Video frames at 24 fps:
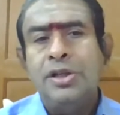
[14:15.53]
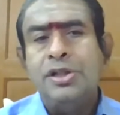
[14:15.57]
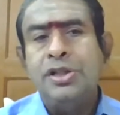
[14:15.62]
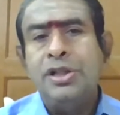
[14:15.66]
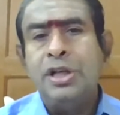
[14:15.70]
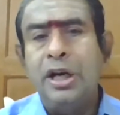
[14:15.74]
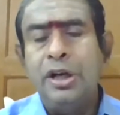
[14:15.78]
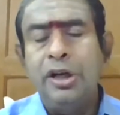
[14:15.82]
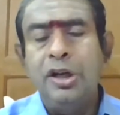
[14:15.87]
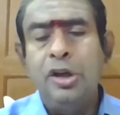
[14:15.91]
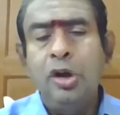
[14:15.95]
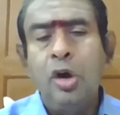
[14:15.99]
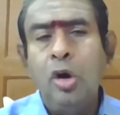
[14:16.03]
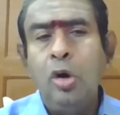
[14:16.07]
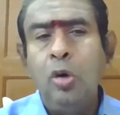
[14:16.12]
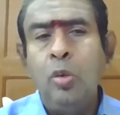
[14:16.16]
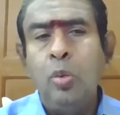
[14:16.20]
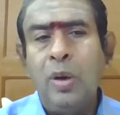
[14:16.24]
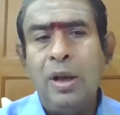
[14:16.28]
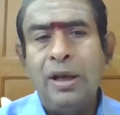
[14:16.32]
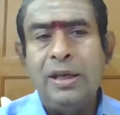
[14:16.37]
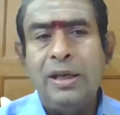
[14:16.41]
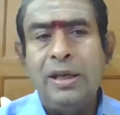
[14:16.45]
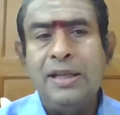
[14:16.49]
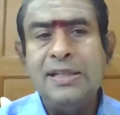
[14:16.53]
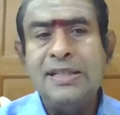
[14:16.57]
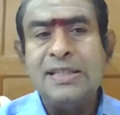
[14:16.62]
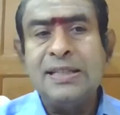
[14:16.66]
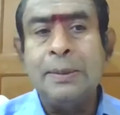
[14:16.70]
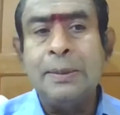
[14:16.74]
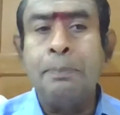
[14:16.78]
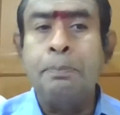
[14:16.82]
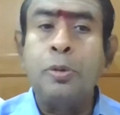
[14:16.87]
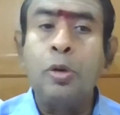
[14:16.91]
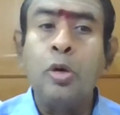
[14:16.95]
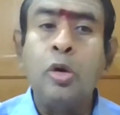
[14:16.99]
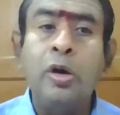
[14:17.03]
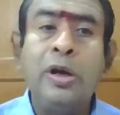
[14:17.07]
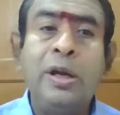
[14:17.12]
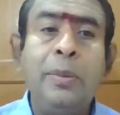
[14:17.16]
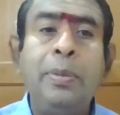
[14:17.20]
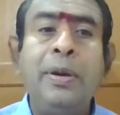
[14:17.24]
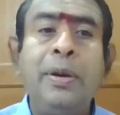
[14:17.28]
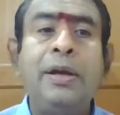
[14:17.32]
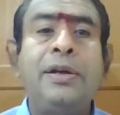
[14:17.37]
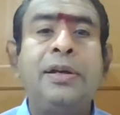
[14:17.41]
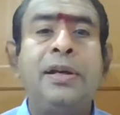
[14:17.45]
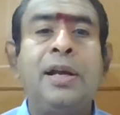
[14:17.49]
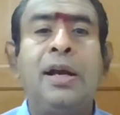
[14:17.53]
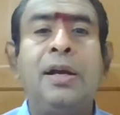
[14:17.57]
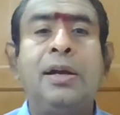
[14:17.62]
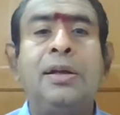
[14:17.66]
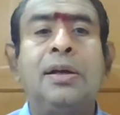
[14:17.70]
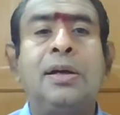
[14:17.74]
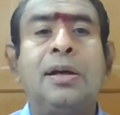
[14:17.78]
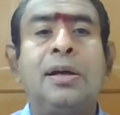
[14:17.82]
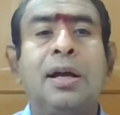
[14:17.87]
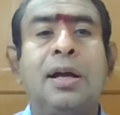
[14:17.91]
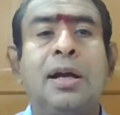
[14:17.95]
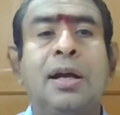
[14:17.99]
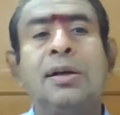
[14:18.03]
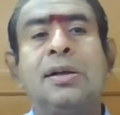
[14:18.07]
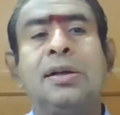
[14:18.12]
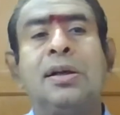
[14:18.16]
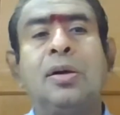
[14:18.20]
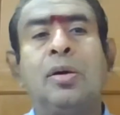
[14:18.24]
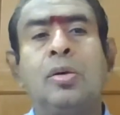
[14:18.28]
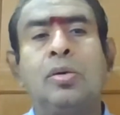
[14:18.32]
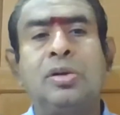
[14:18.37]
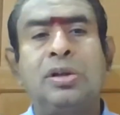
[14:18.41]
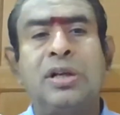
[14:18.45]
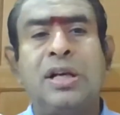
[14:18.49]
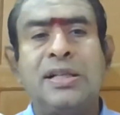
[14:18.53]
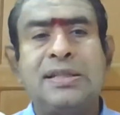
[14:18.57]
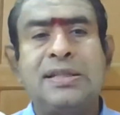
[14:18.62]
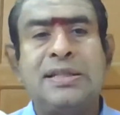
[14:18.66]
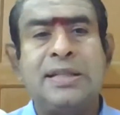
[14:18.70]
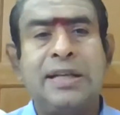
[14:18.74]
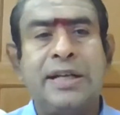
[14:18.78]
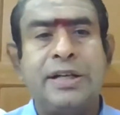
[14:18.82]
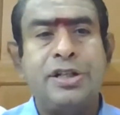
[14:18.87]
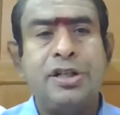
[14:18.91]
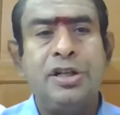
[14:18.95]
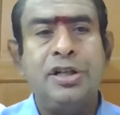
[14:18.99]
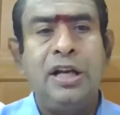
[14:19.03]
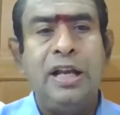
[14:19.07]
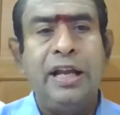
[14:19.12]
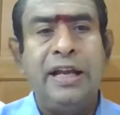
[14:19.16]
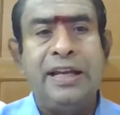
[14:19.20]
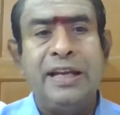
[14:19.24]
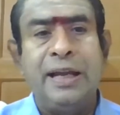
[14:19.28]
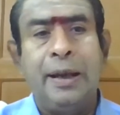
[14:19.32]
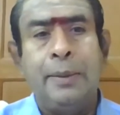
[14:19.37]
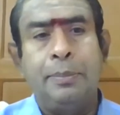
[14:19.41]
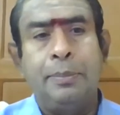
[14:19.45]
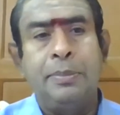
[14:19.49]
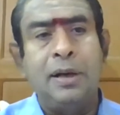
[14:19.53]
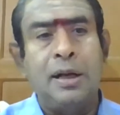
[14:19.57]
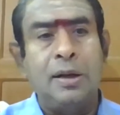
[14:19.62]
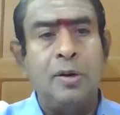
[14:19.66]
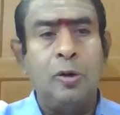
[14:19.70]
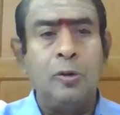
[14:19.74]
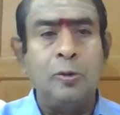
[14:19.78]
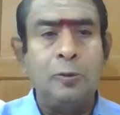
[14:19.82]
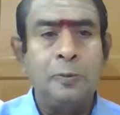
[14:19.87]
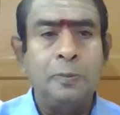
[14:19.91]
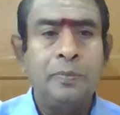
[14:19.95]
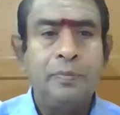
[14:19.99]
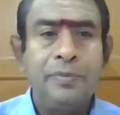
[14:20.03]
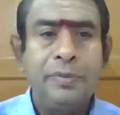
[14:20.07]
Schedule 1 is a prohibited current account transaction like capital account.